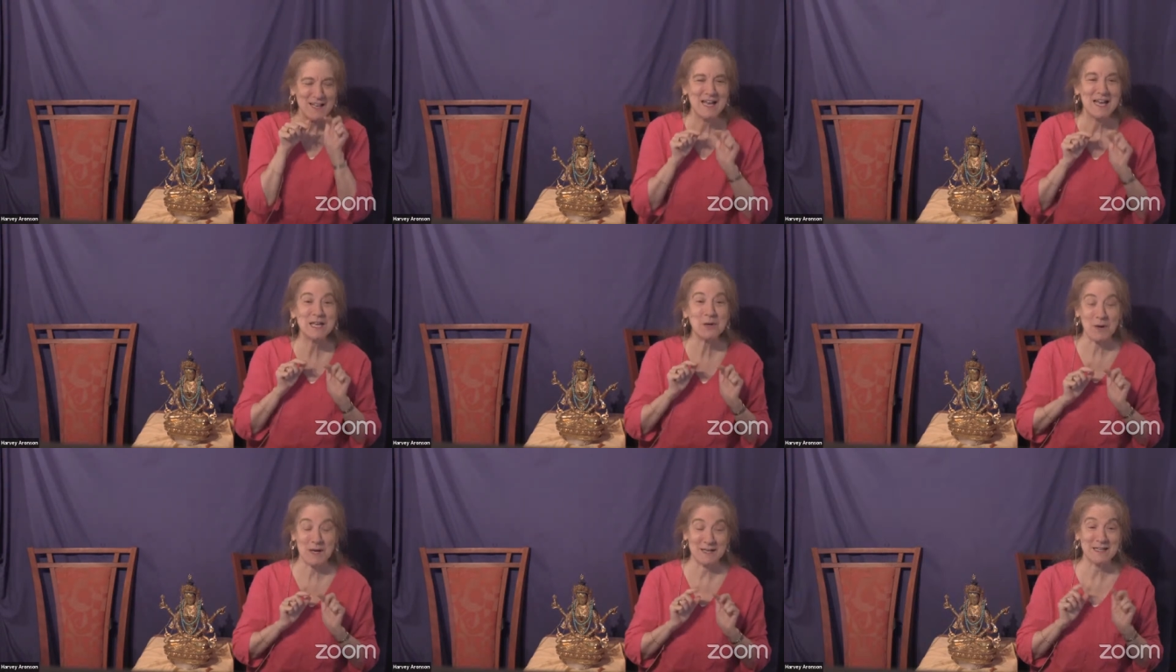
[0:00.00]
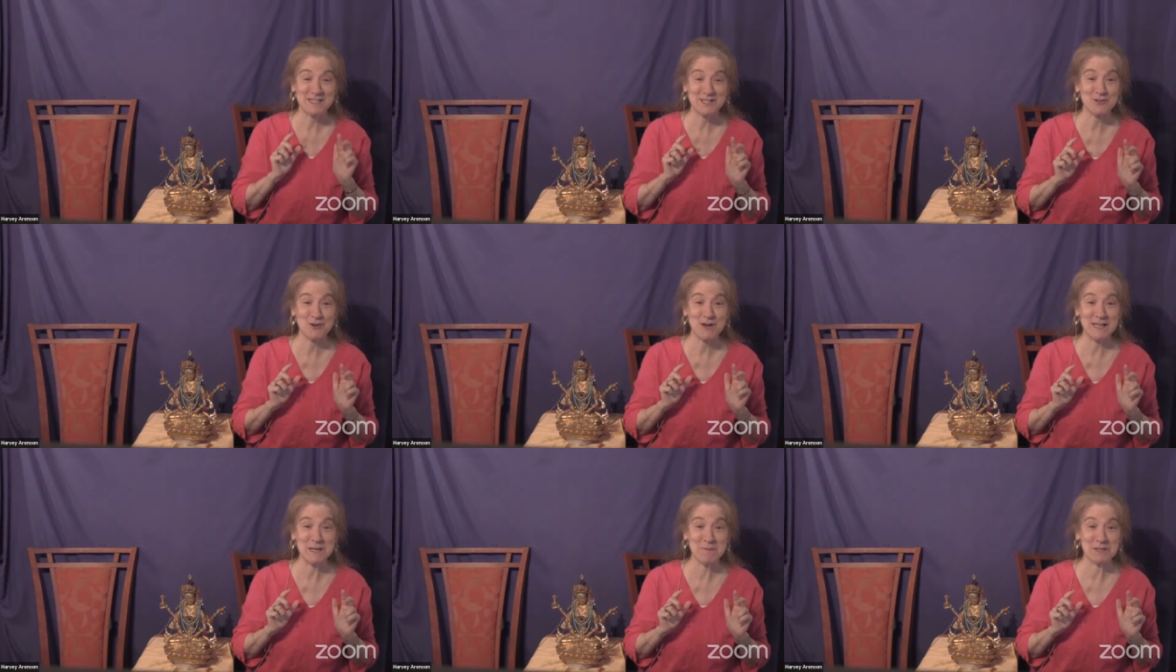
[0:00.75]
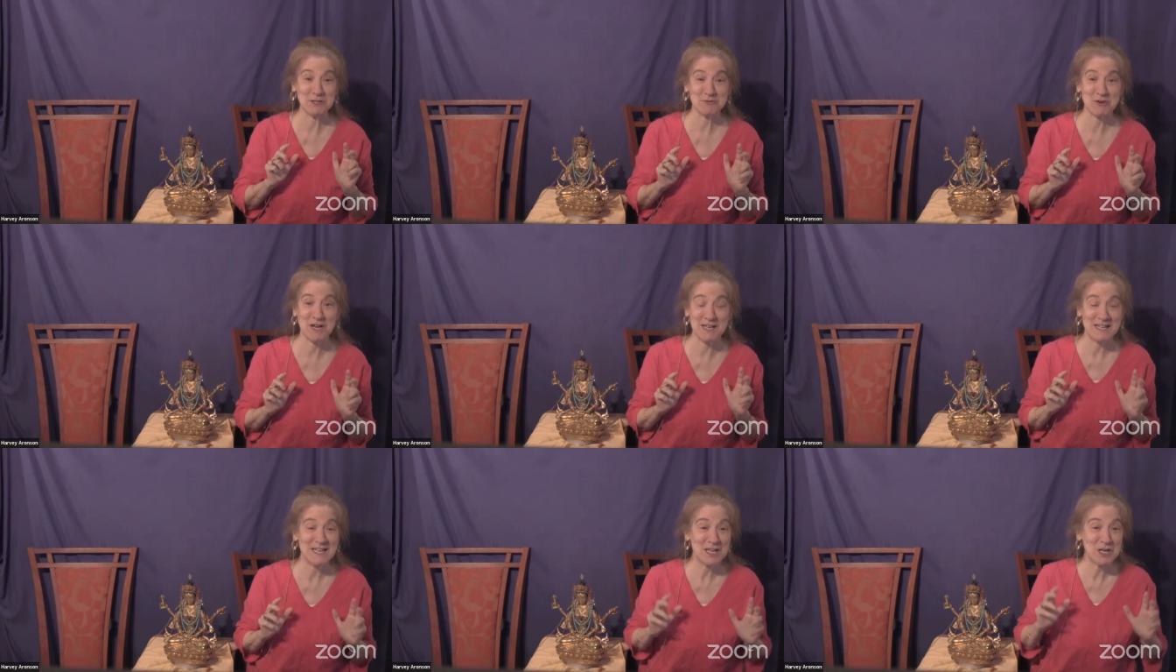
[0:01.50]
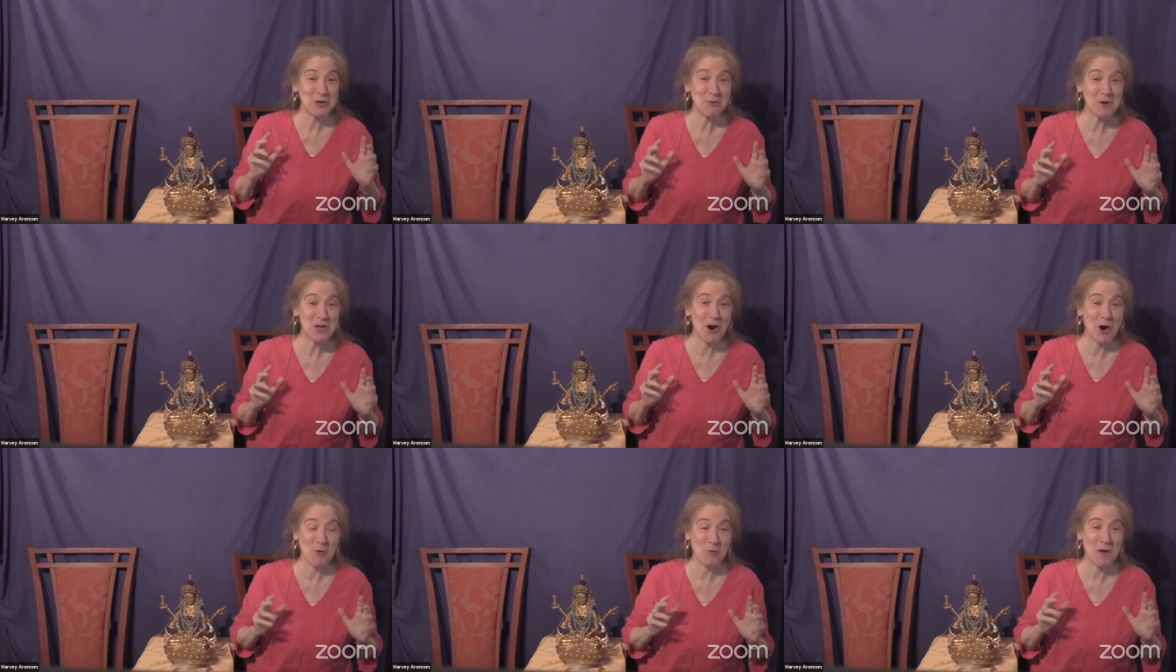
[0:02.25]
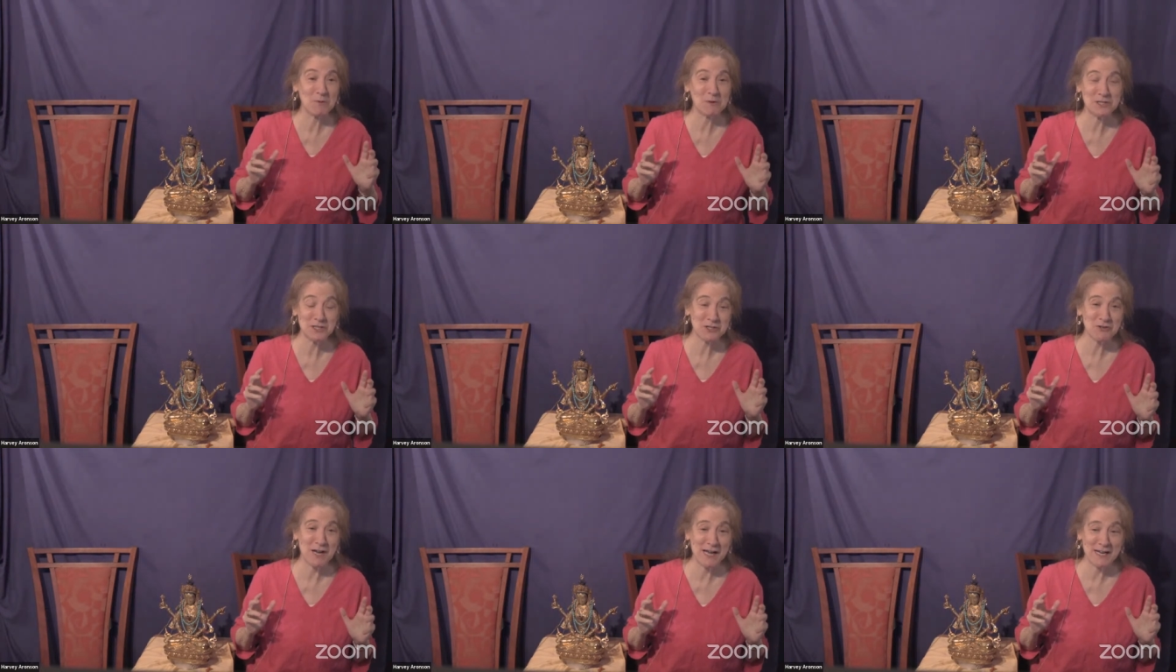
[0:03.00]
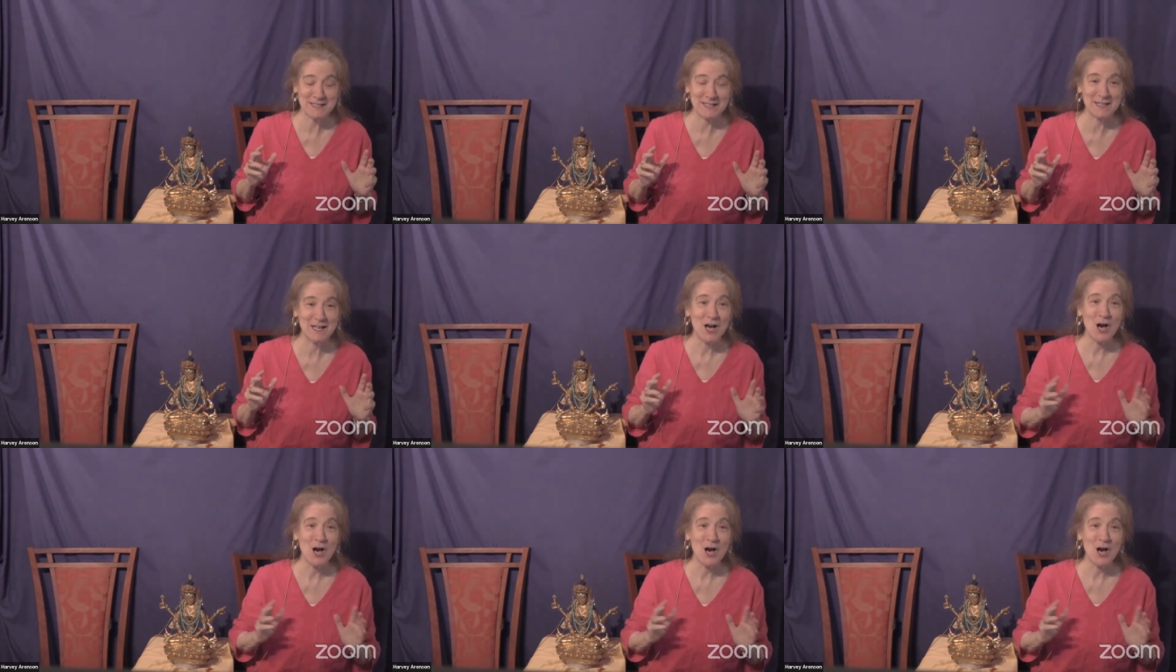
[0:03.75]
Anyway, it's a great image, right? Here we are when we're distracted.